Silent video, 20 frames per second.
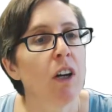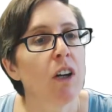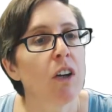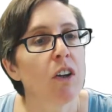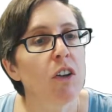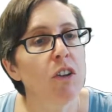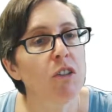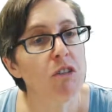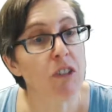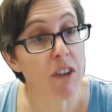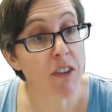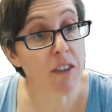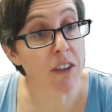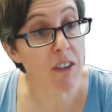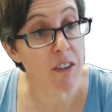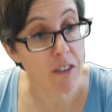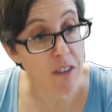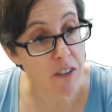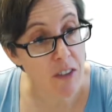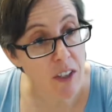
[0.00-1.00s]
Contrast
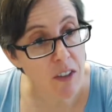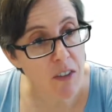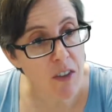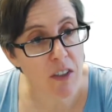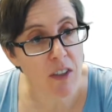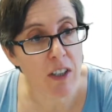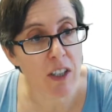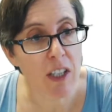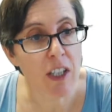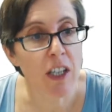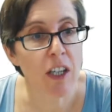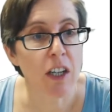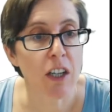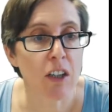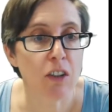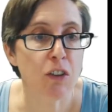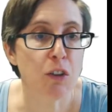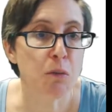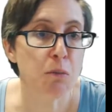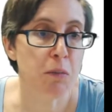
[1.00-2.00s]
sensitivity
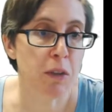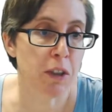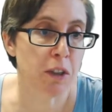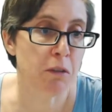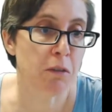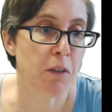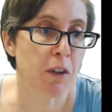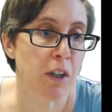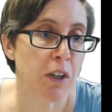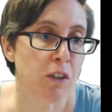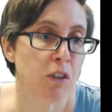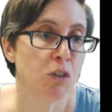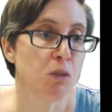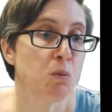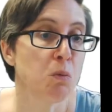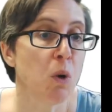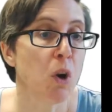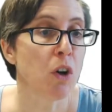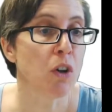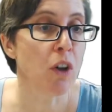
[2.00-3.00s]
is simply defined as
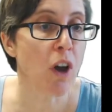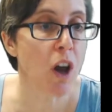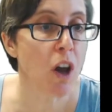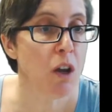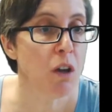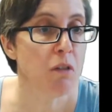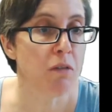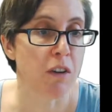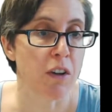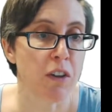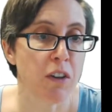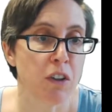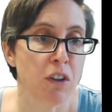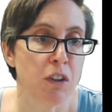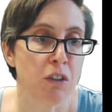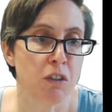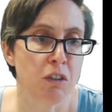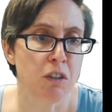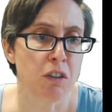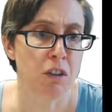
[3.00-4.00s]
1 over
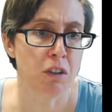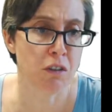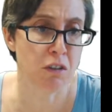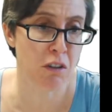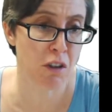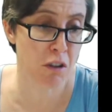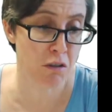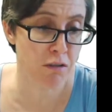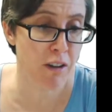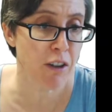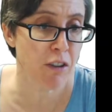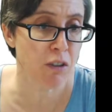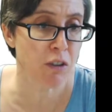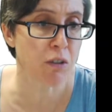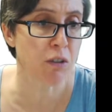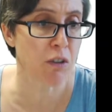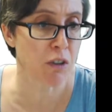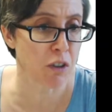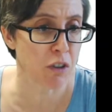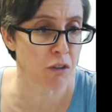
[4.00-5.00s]
the
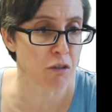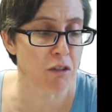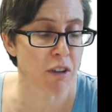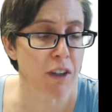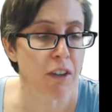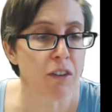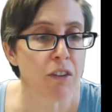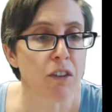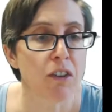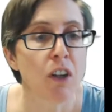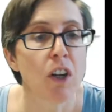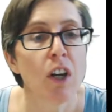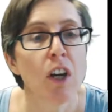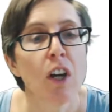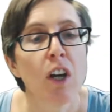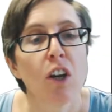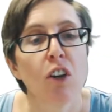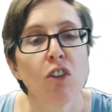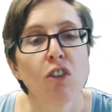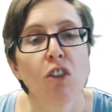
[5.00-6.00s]
threshold contrast.
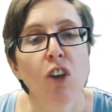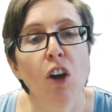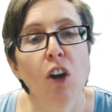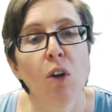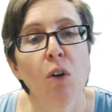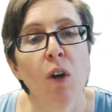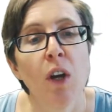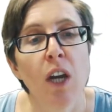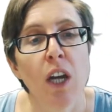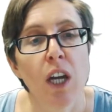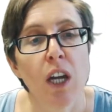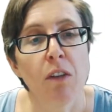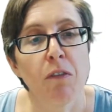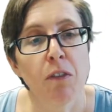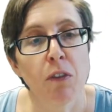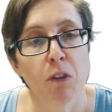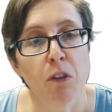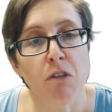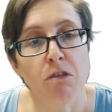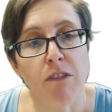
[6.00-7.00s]
So if
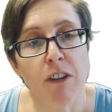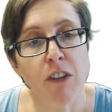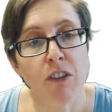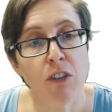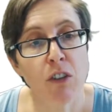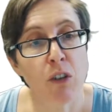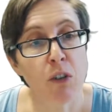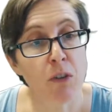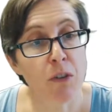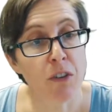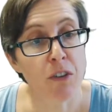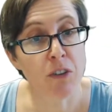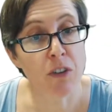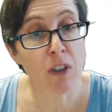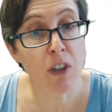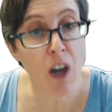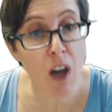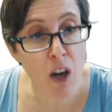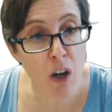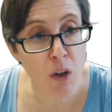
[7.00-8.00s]
your threshold is
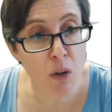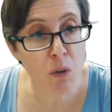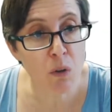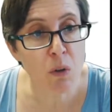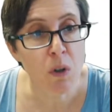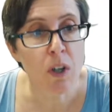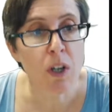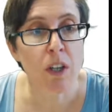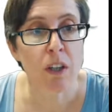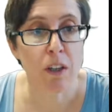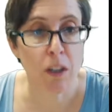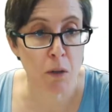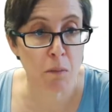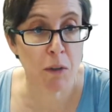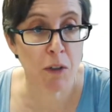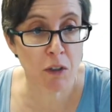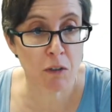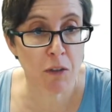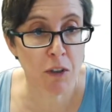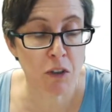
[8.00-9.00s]
low, that
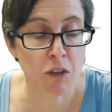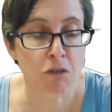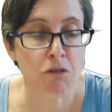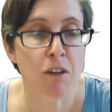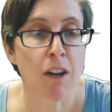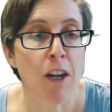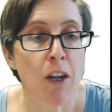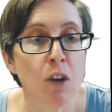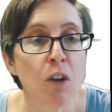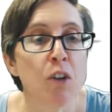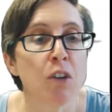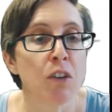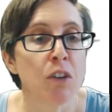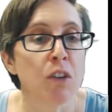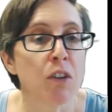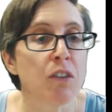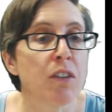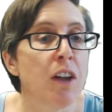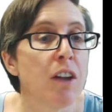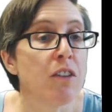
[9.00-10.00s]
means your vision's really good and
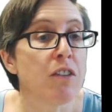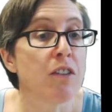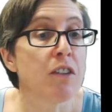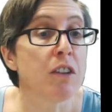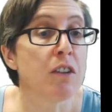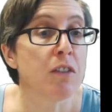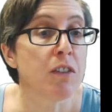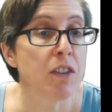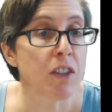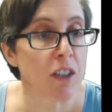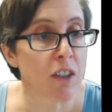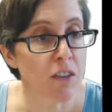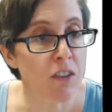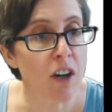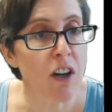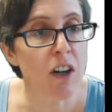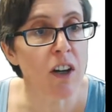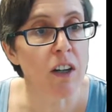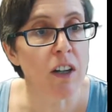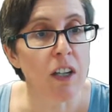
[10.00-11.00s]
your sensitivity is
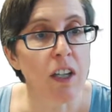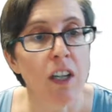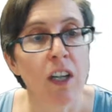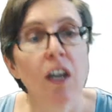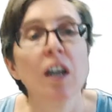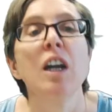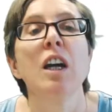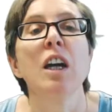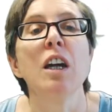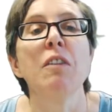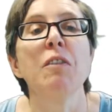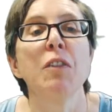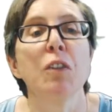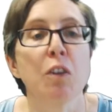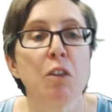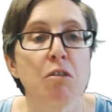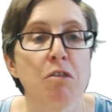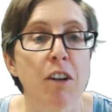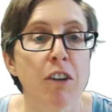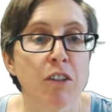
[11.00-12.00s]
high. If your
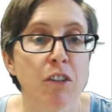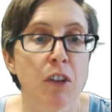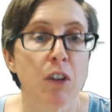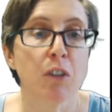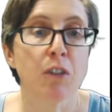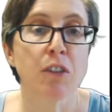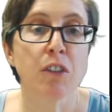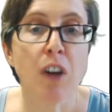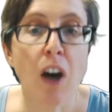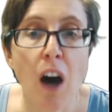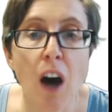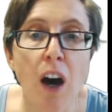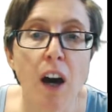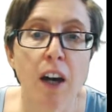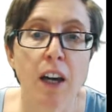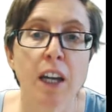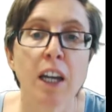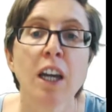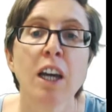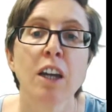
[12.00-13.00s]
threshold's
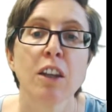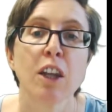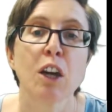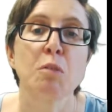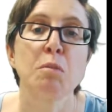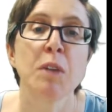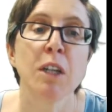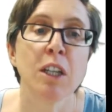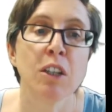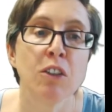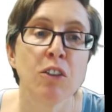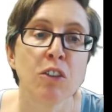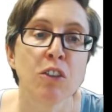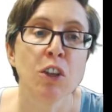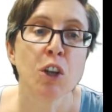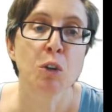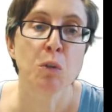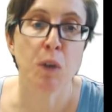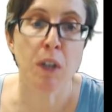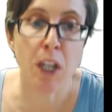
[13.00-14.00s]
high, that means
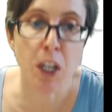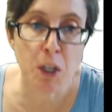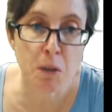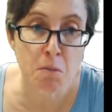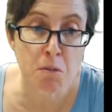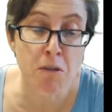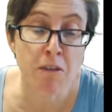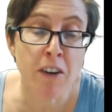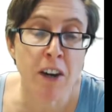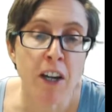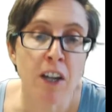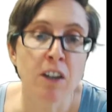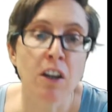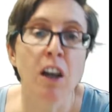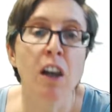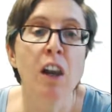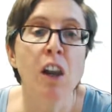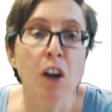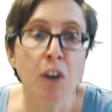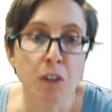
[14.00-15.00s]
we need to provide a
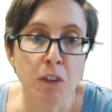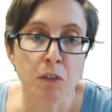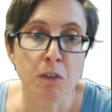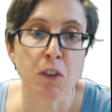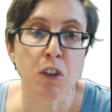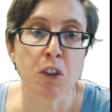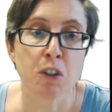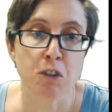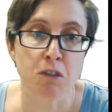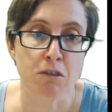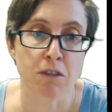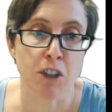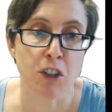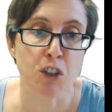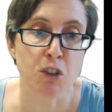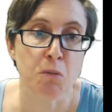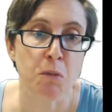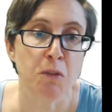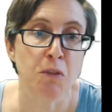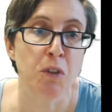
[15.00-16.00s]
lot of
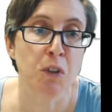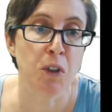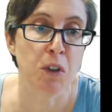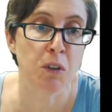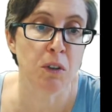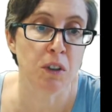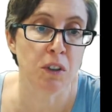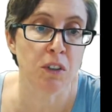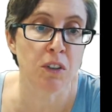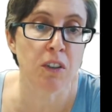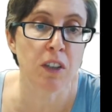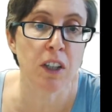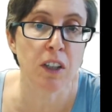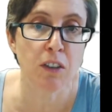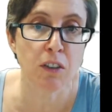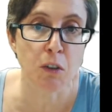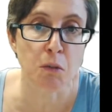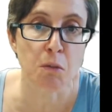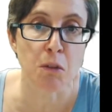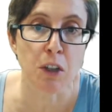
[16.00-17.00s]
contrast before you can see
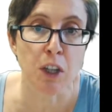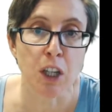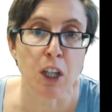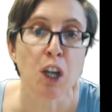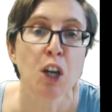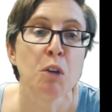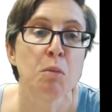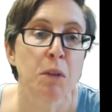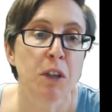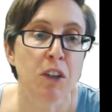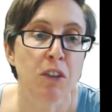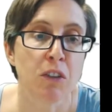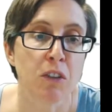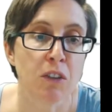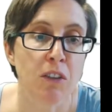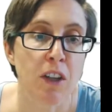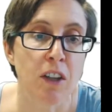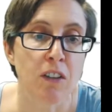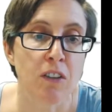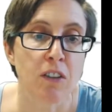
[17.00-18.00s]
something because your
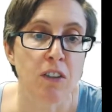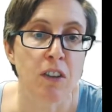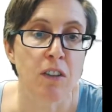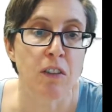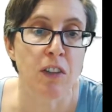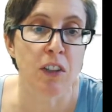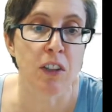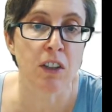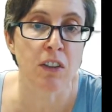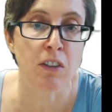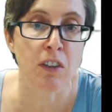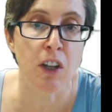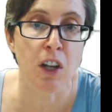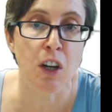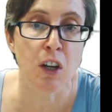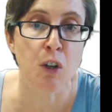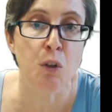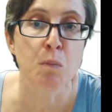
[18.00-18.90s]
sensitivity is low.